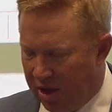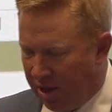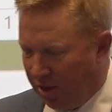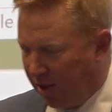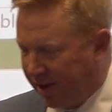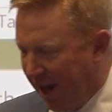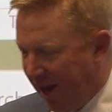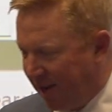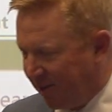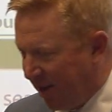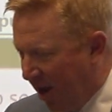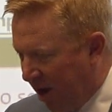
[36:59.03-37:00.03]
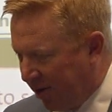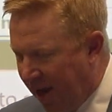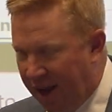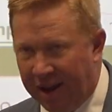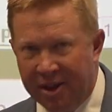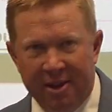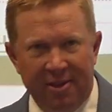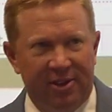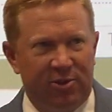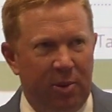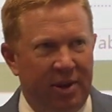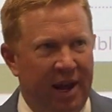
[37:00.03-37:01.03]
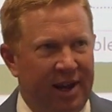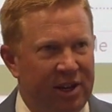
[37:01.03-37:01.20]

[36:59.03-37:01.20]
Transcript: You look at it and you say, okay, this is what we got to